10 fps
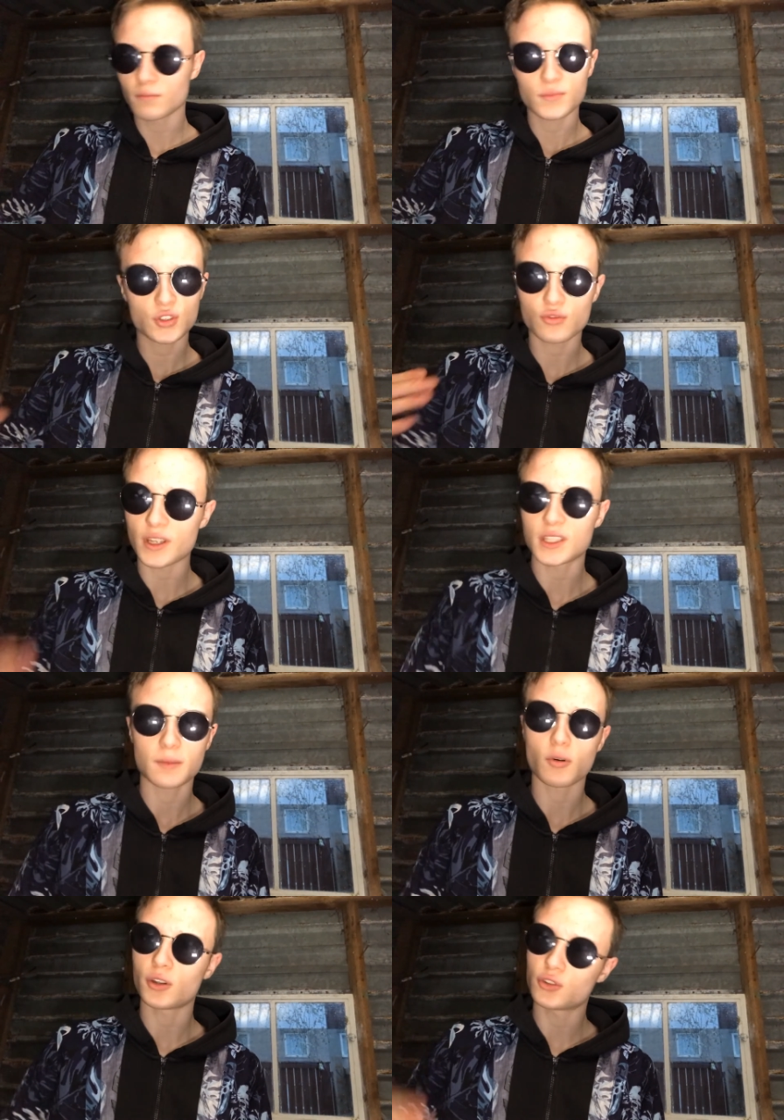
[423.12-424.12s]
straight to the
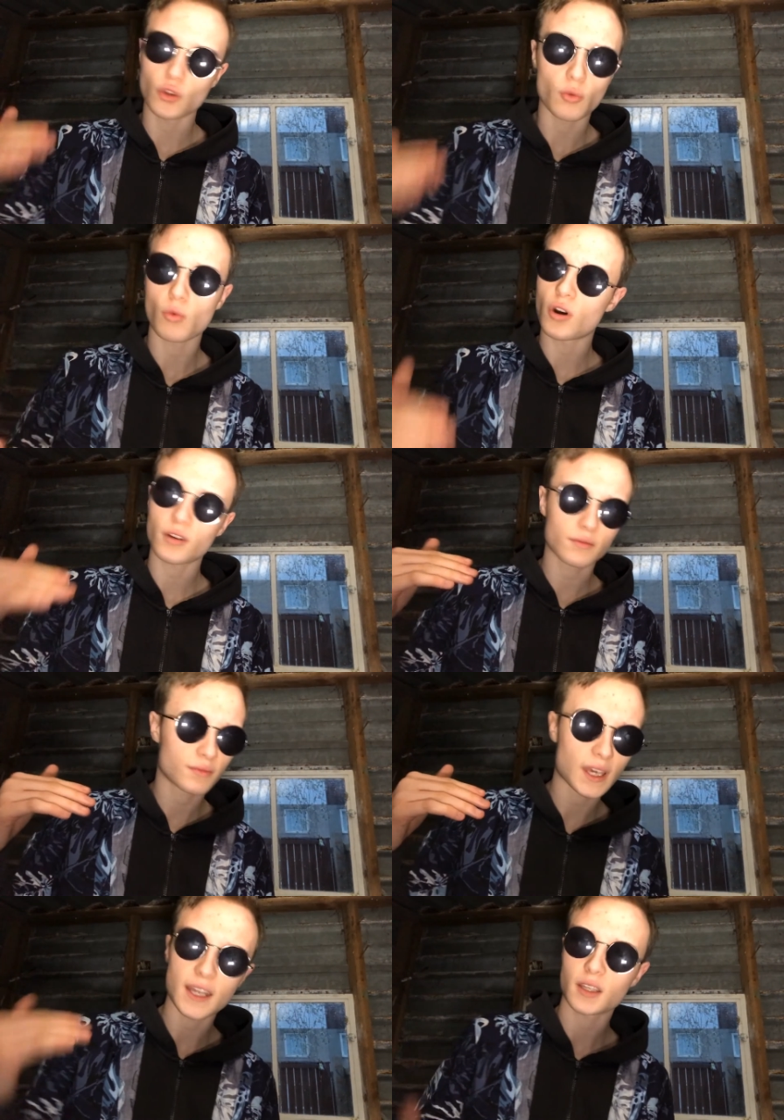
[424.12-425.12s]
point, doing work,
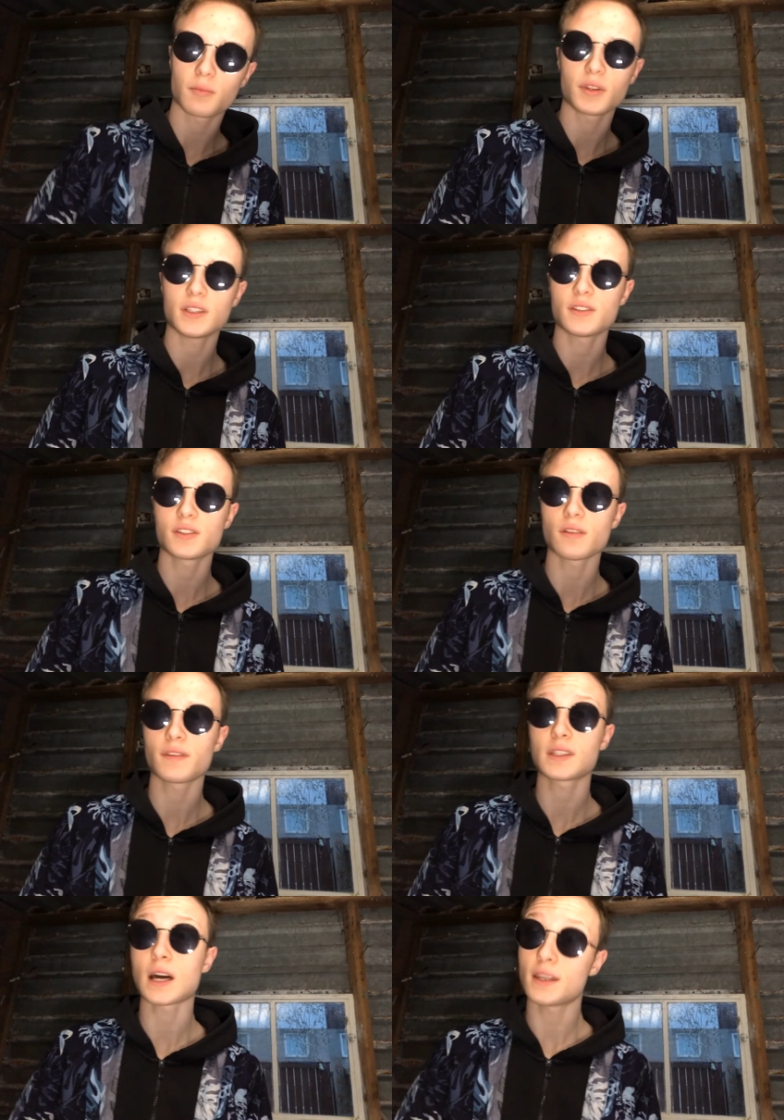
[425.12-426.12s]
getting it completed and stuff
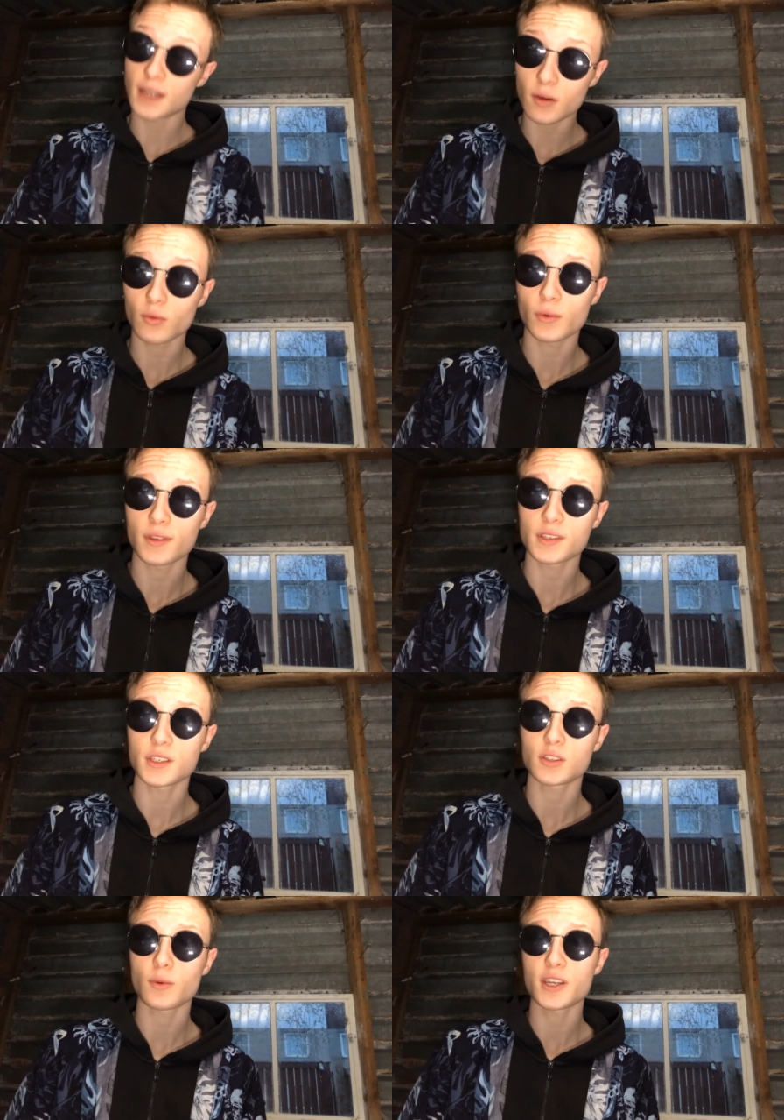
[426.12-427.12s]
like that. Now that we're in this
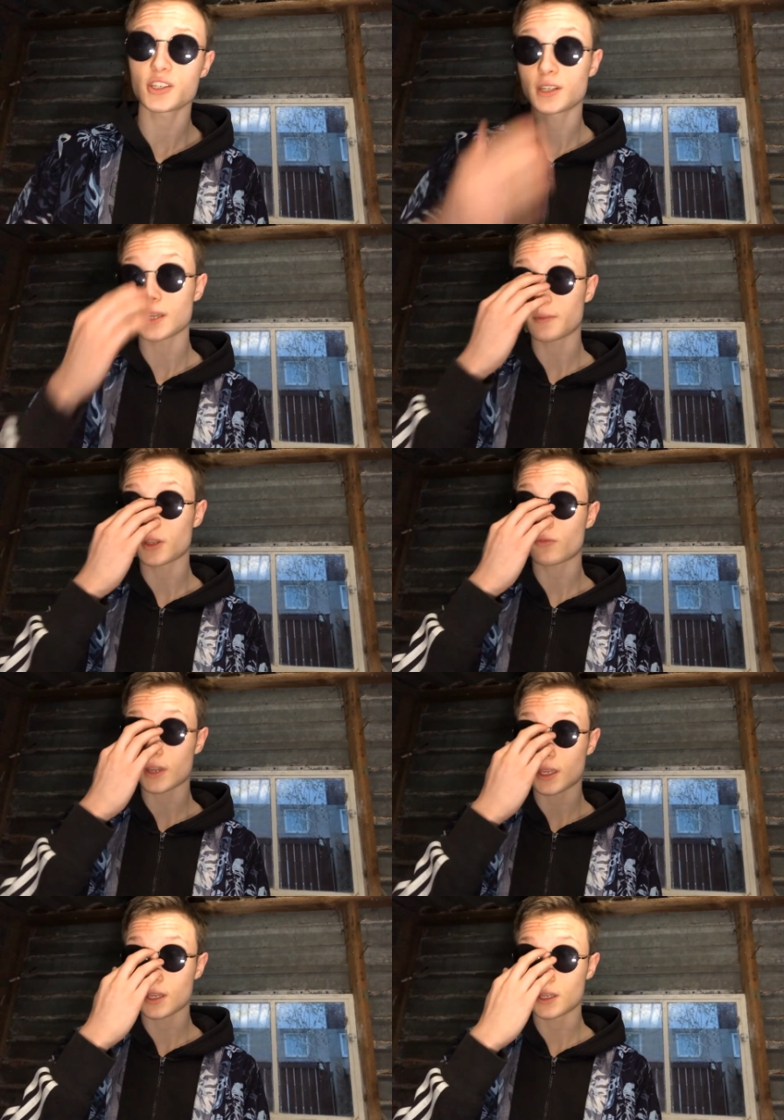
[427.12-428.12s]
situation, I'm like,
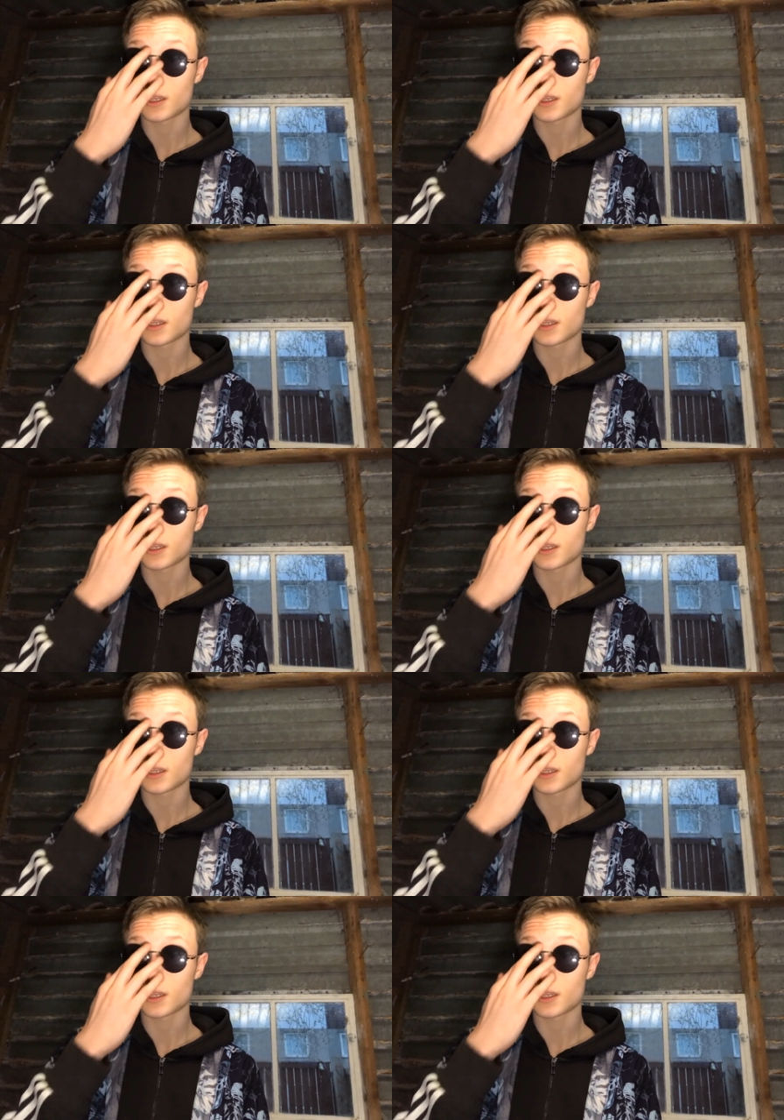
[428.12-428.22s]
right,